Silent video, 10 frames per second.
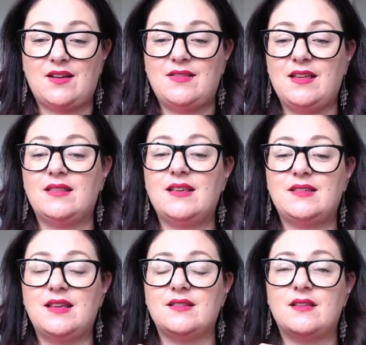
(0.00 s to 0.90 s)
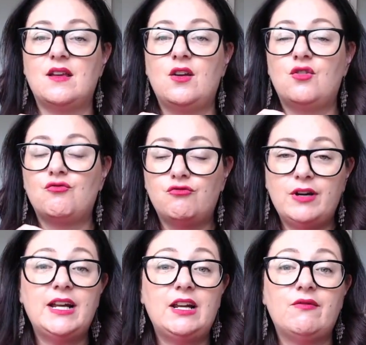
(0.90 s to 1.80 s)
I think this is
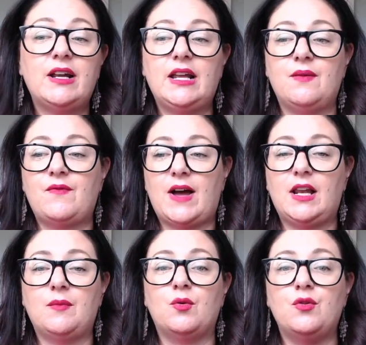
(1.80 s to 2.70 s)
really, really invaluable,